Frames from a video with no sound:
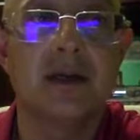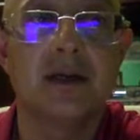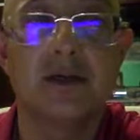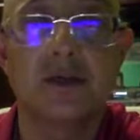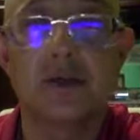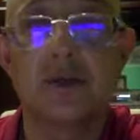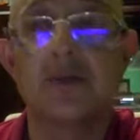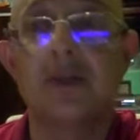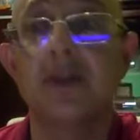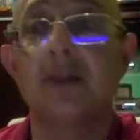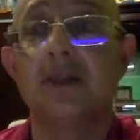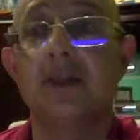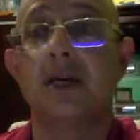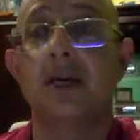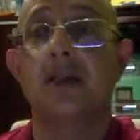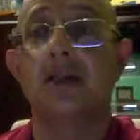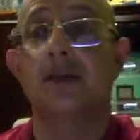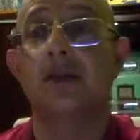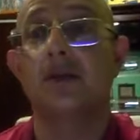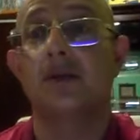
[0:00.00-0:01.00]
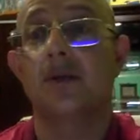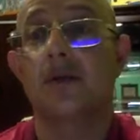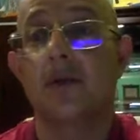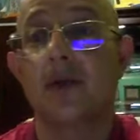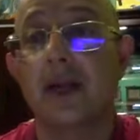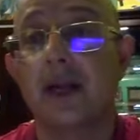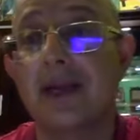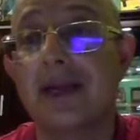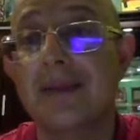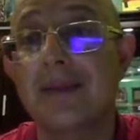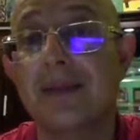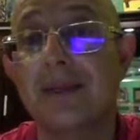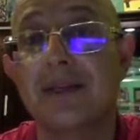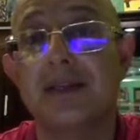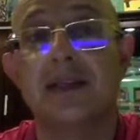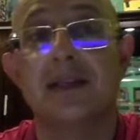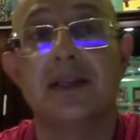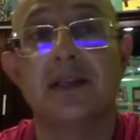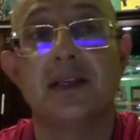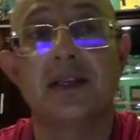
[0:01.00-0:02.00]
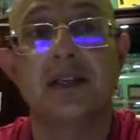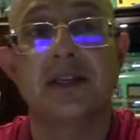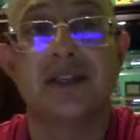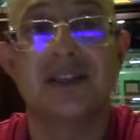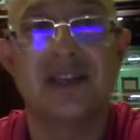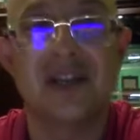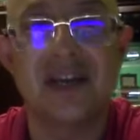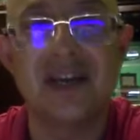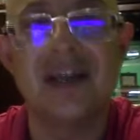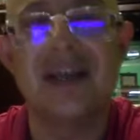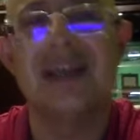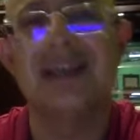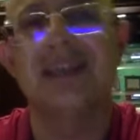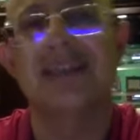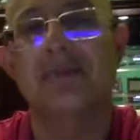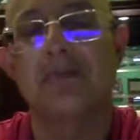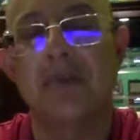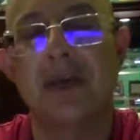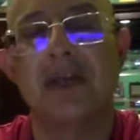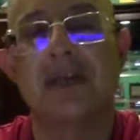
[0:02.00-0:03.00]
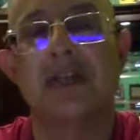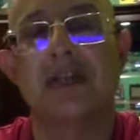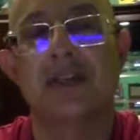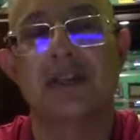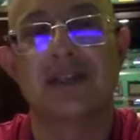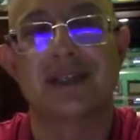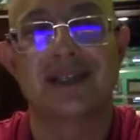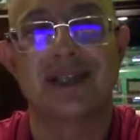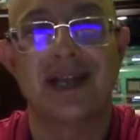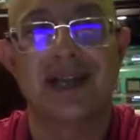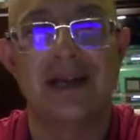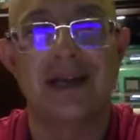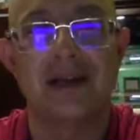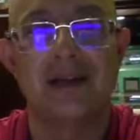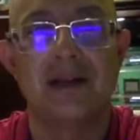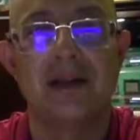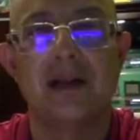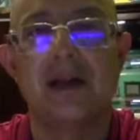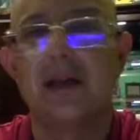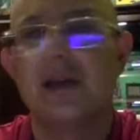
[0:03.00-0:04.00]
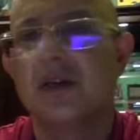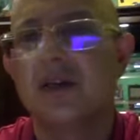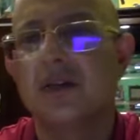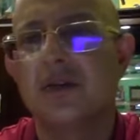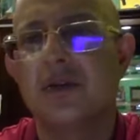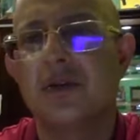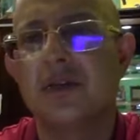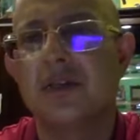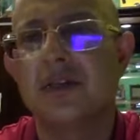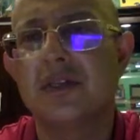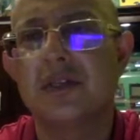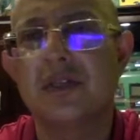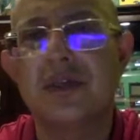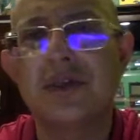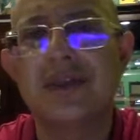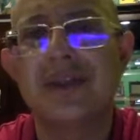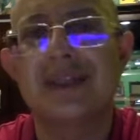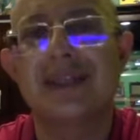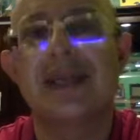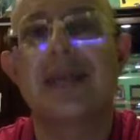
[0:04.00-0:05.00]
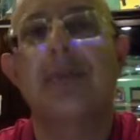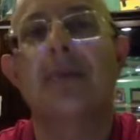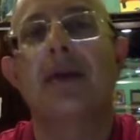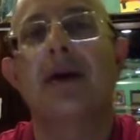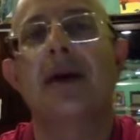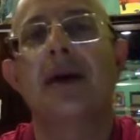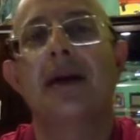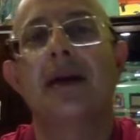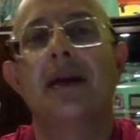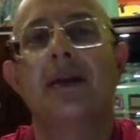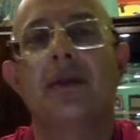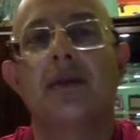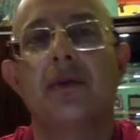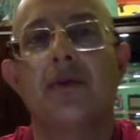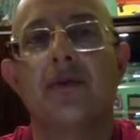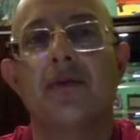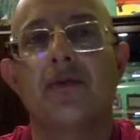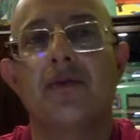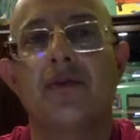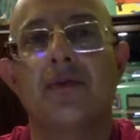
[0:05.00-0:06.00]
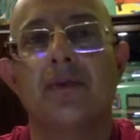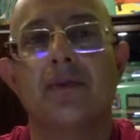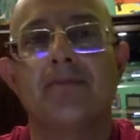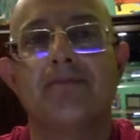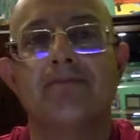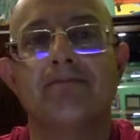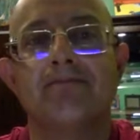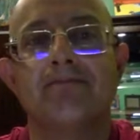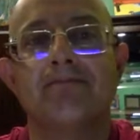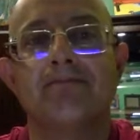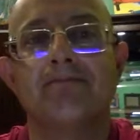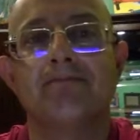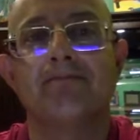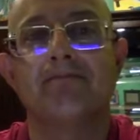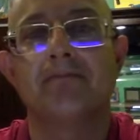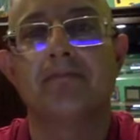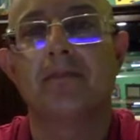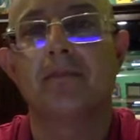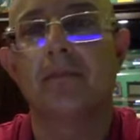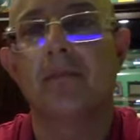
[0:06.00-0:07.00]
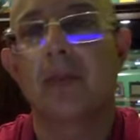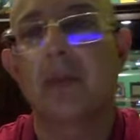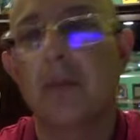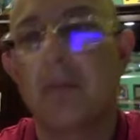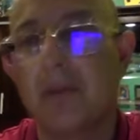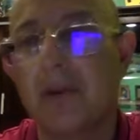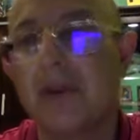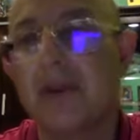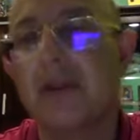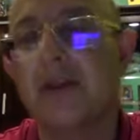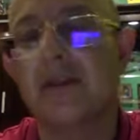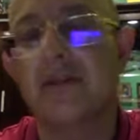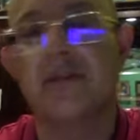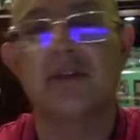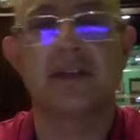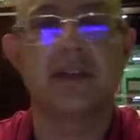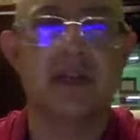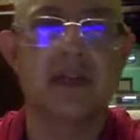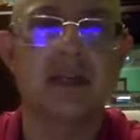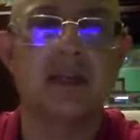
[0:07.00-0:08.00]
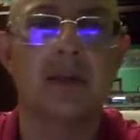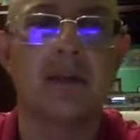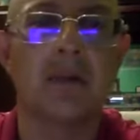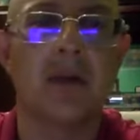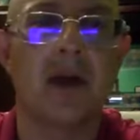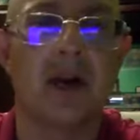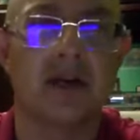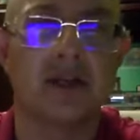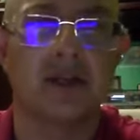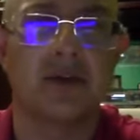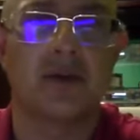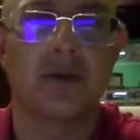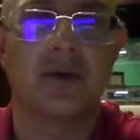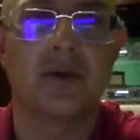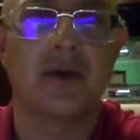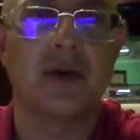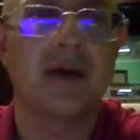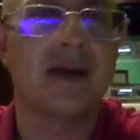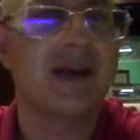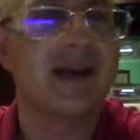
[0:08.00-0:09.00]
So we decided to create limited edition Giclee in special style. So it's not some kind of print with a little brush stroke.